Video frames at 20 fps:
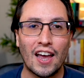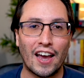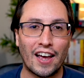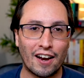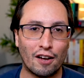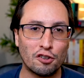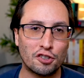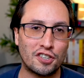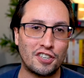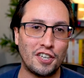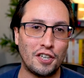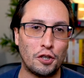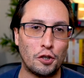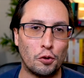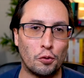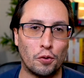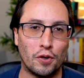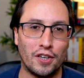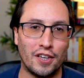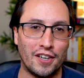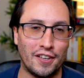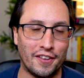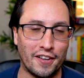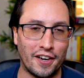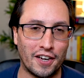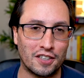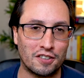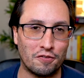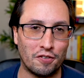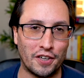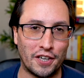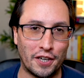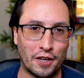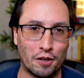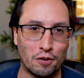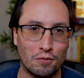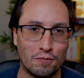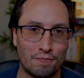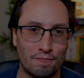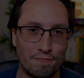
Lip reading: and I'll see you in the next video.